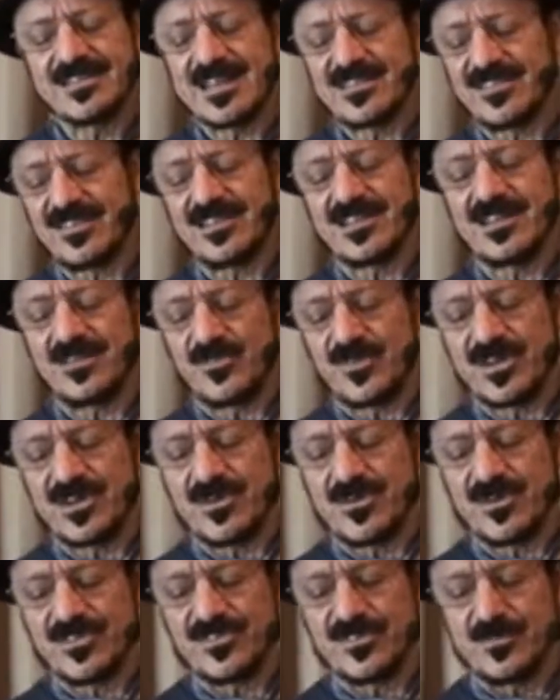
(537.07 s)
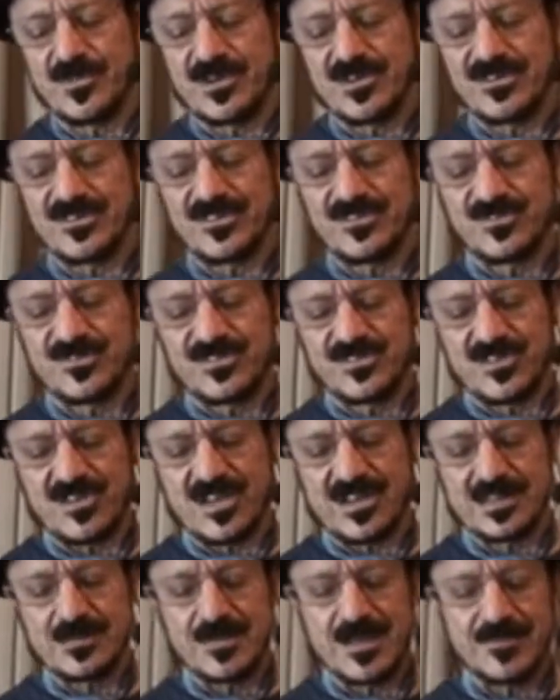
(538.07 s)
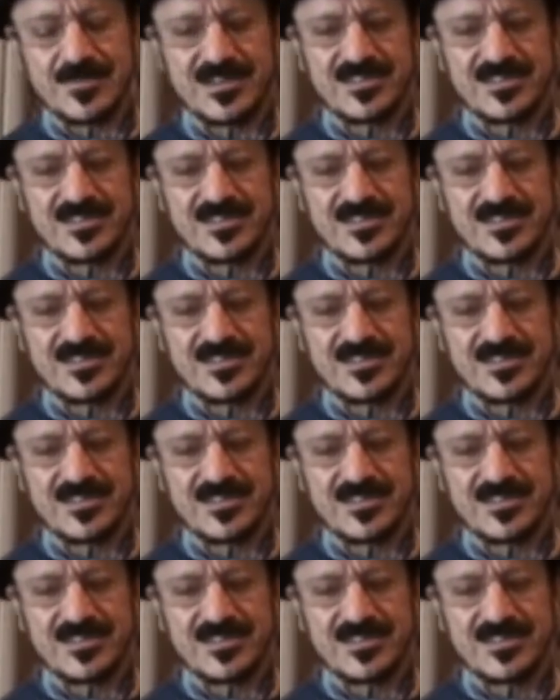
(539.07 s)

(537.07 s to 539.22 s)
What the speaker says: That's a little what A Course in Miracles was talking about.